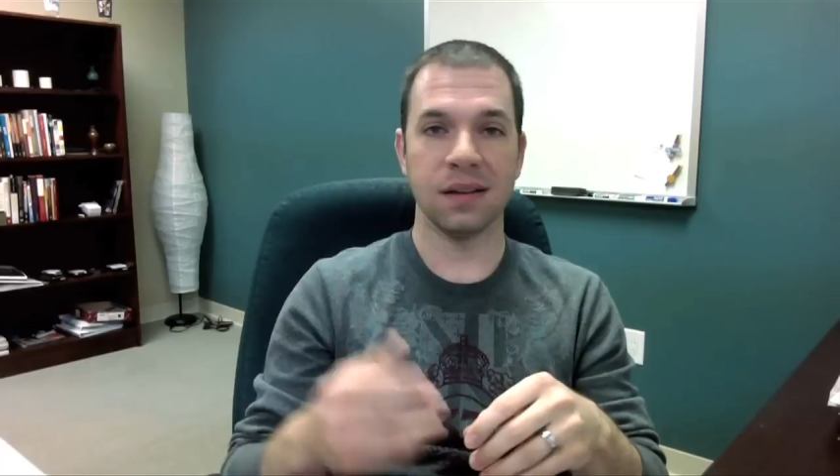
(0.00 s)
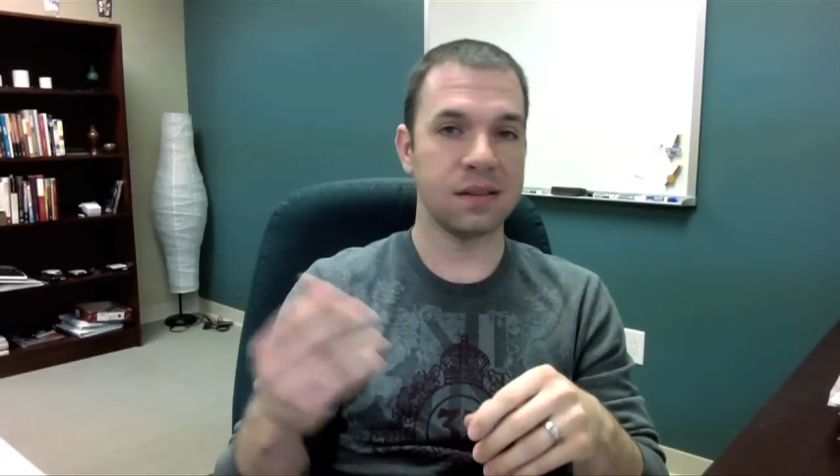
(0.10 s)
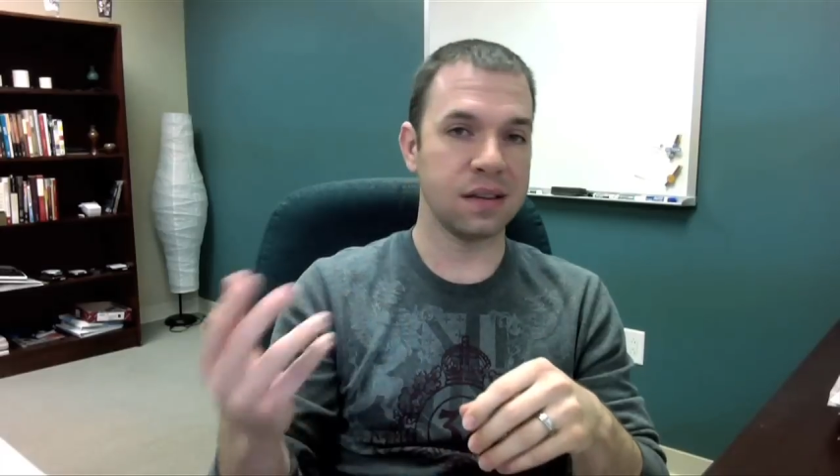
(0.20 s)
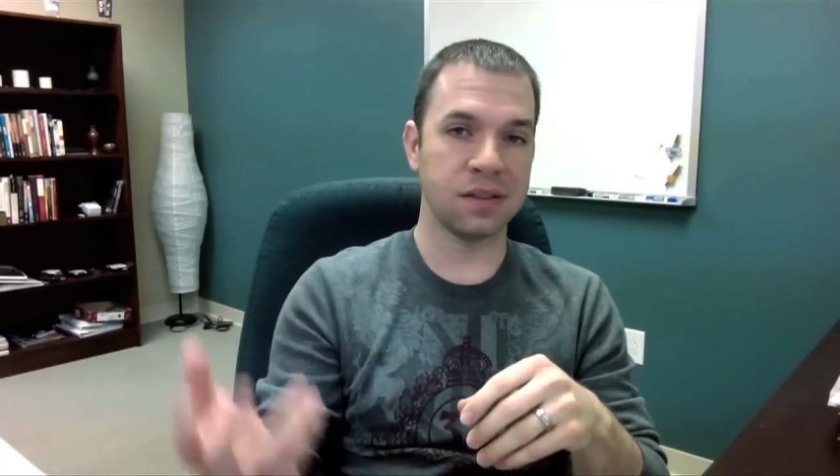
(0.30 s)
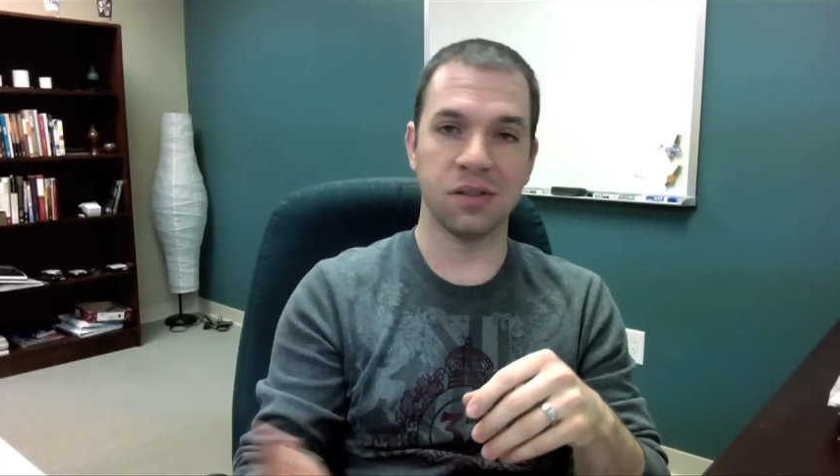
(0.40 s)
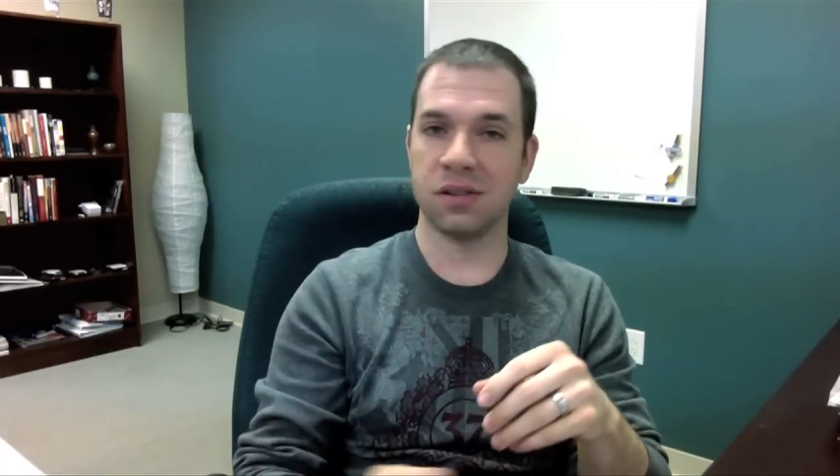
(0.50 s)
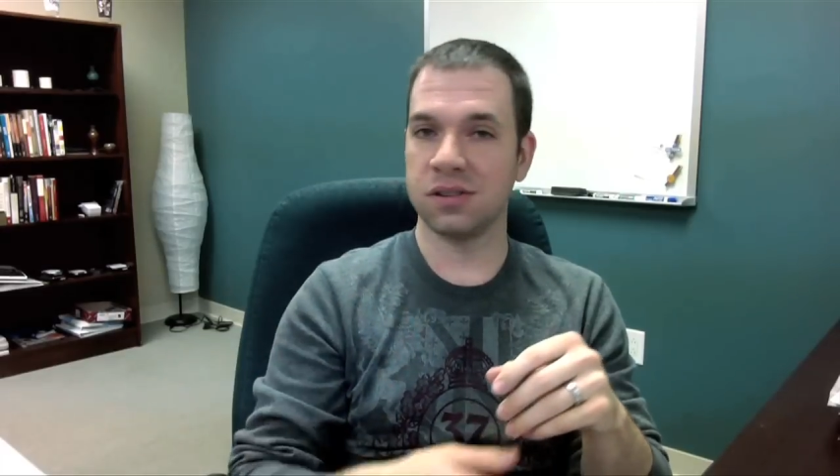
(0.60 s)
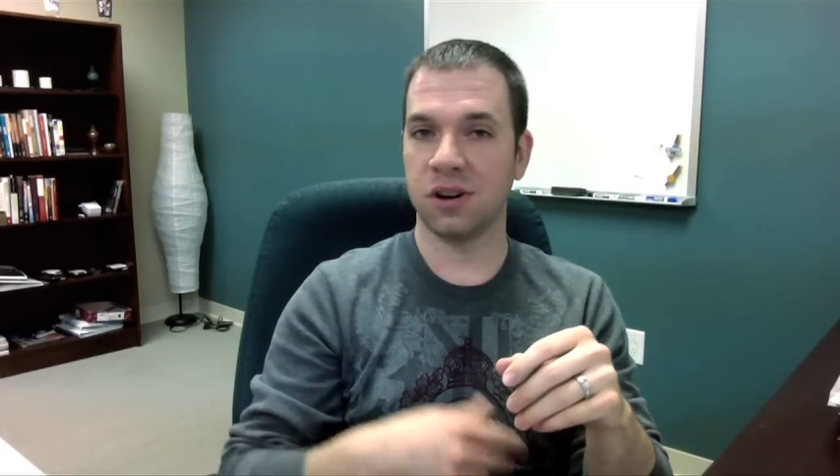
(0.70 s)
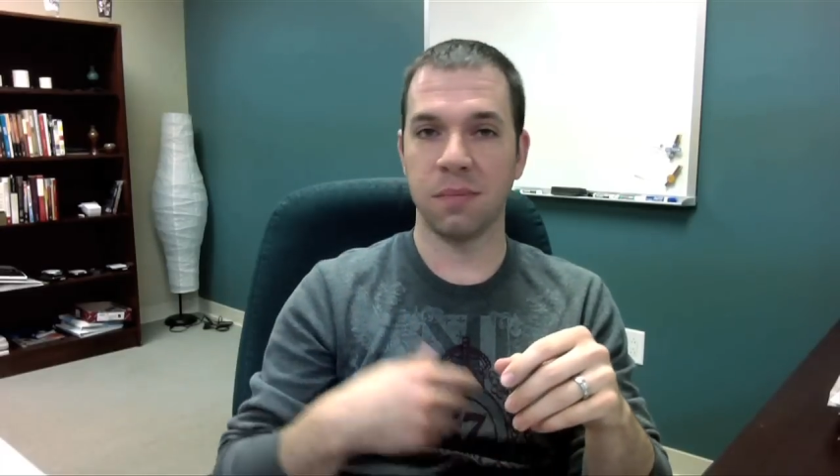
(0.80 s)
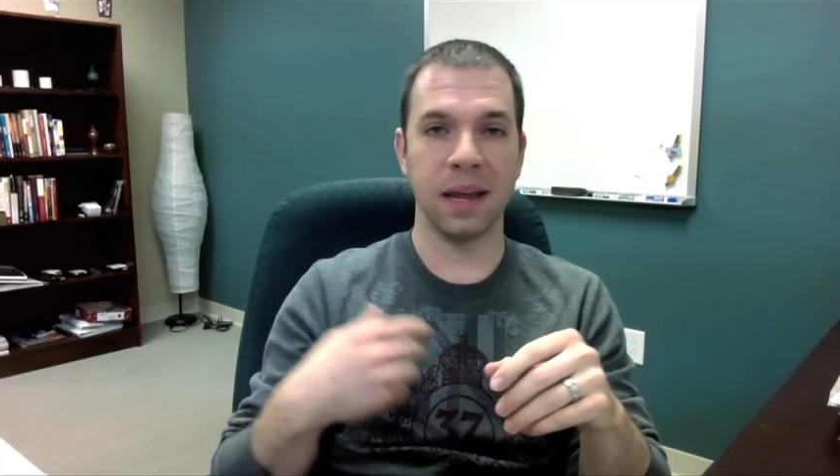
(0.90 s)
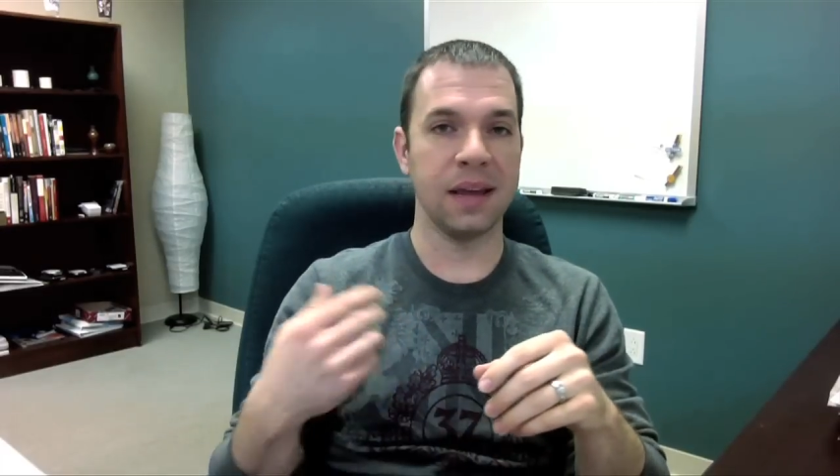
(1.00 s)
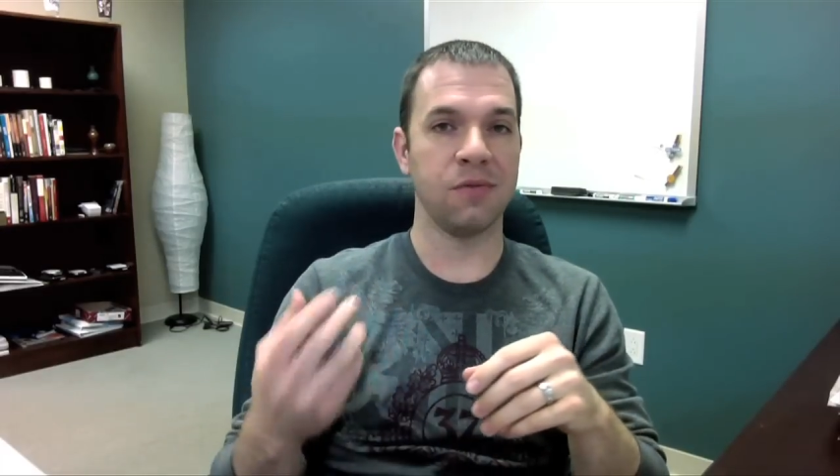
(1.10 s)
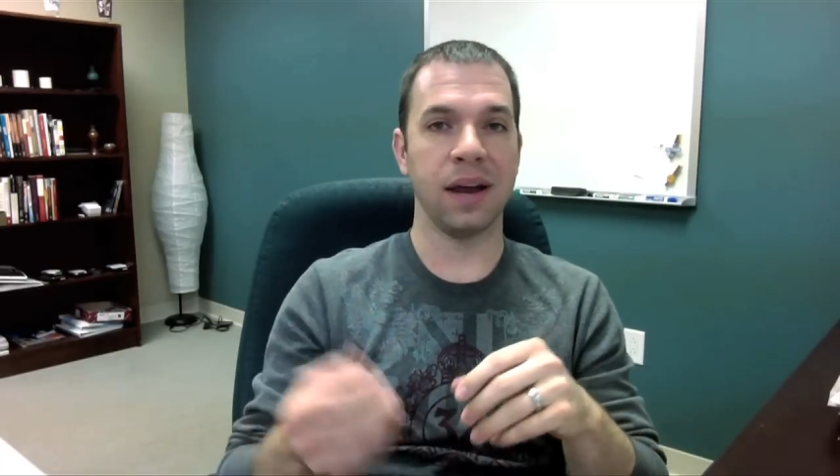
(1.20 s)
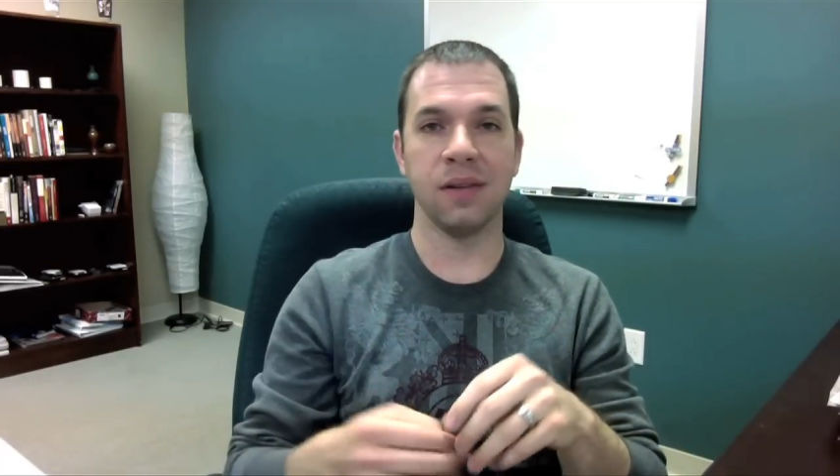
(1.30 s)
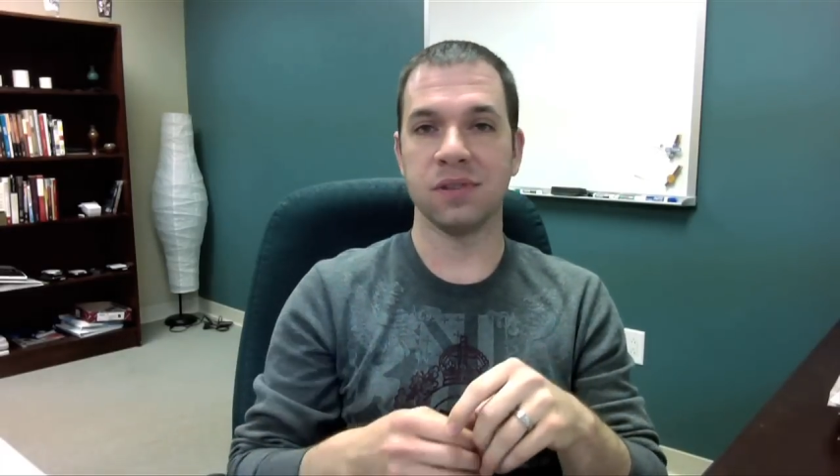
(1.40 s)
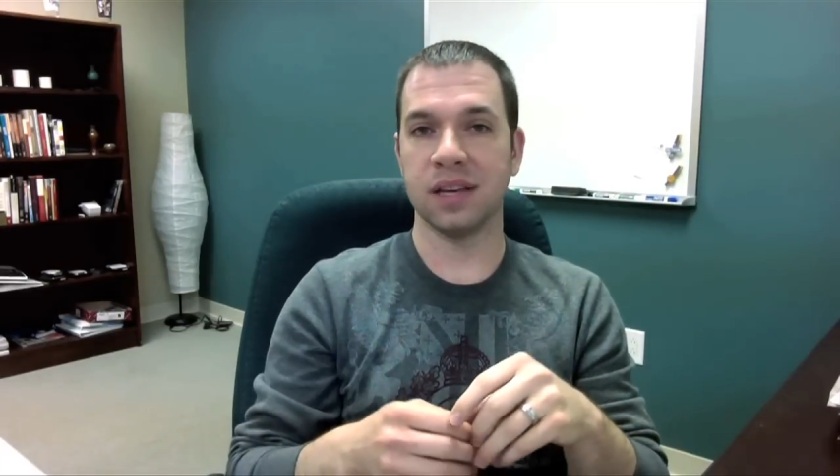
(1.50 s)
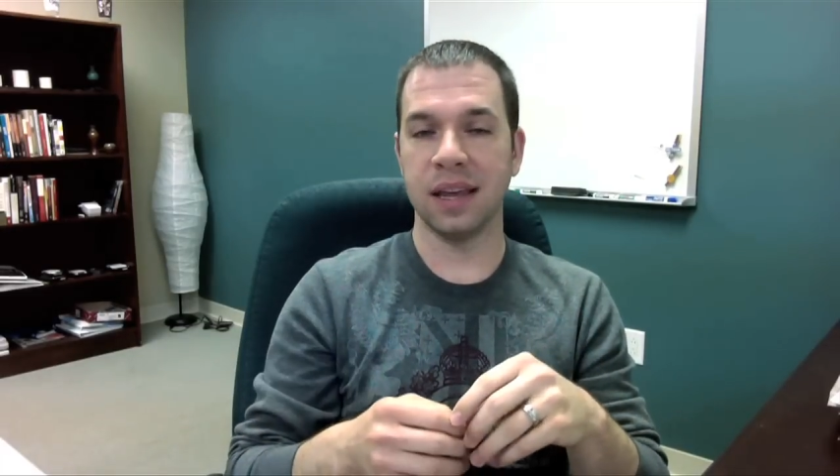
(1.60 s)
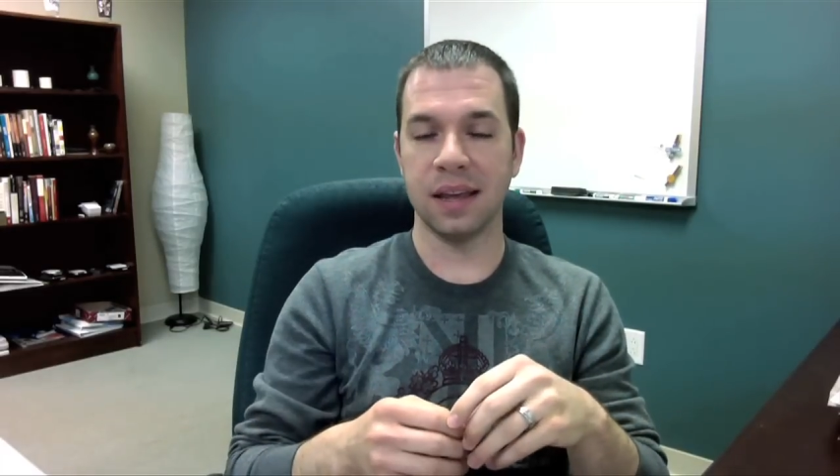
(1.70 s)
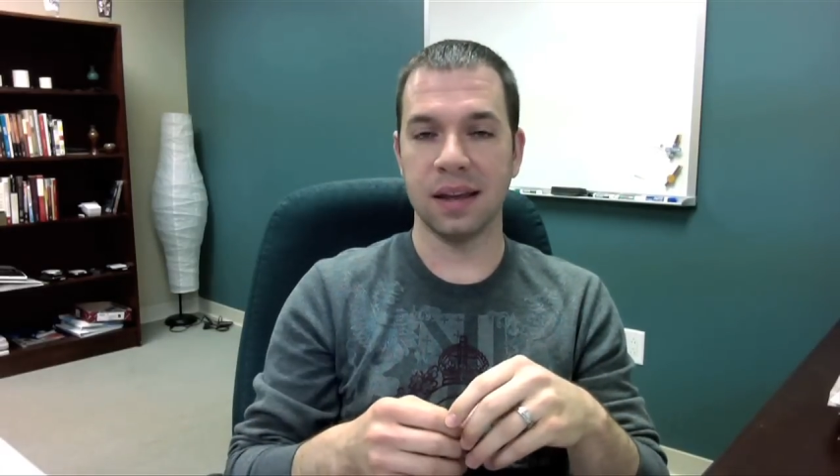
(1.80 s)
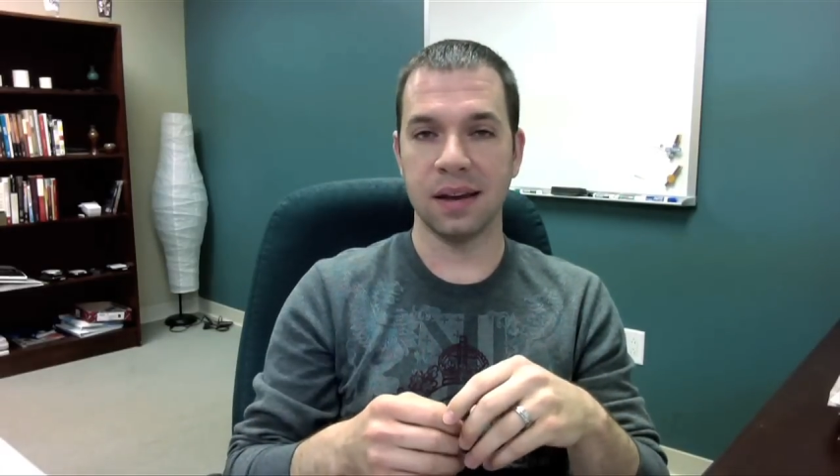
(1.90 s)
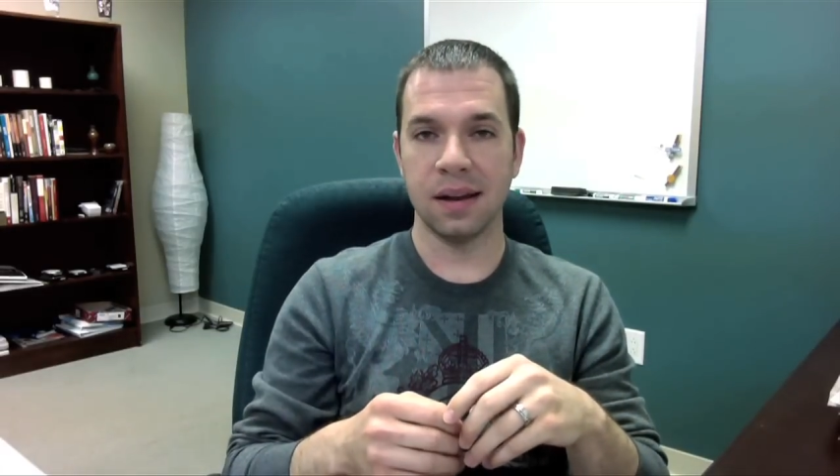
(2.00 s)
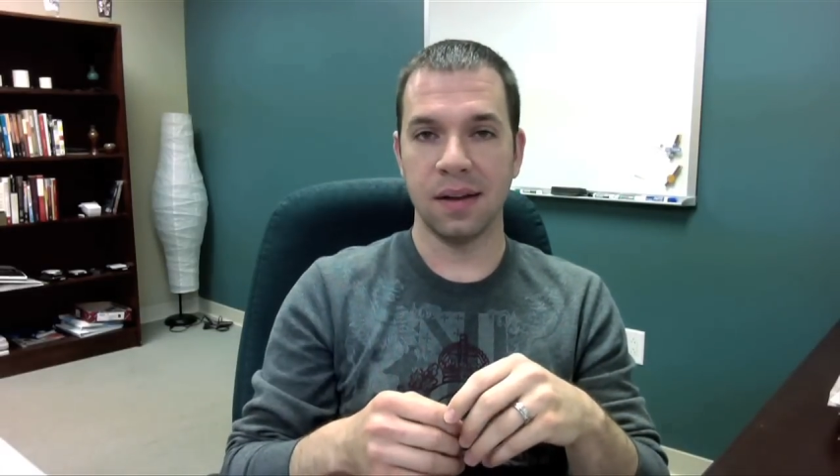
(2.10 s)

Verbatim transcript: it's it's going to start making rounds again,